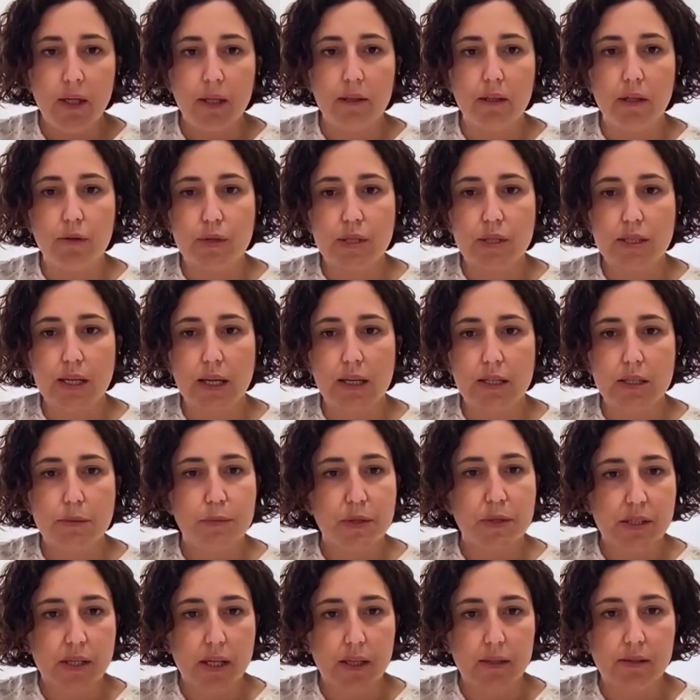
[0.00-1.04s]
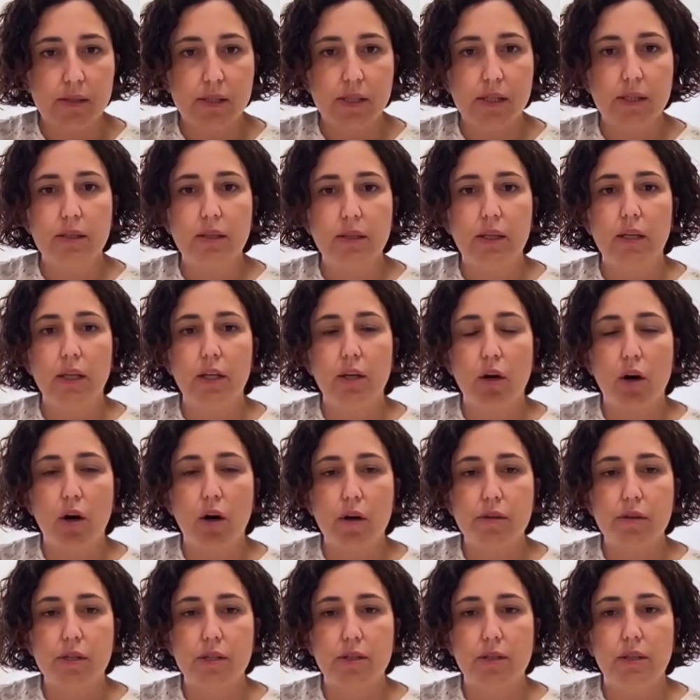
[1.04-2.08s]
The results presented in
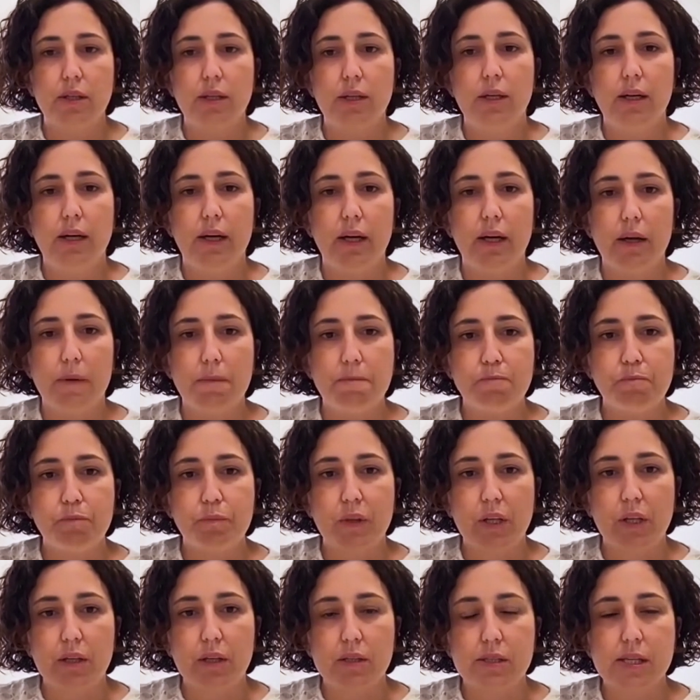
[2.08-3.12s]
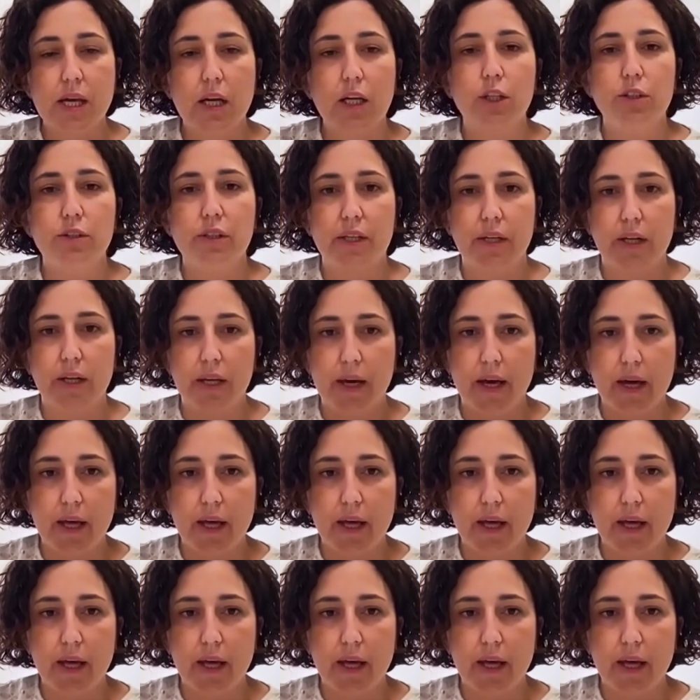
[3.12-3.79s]
other um, secondary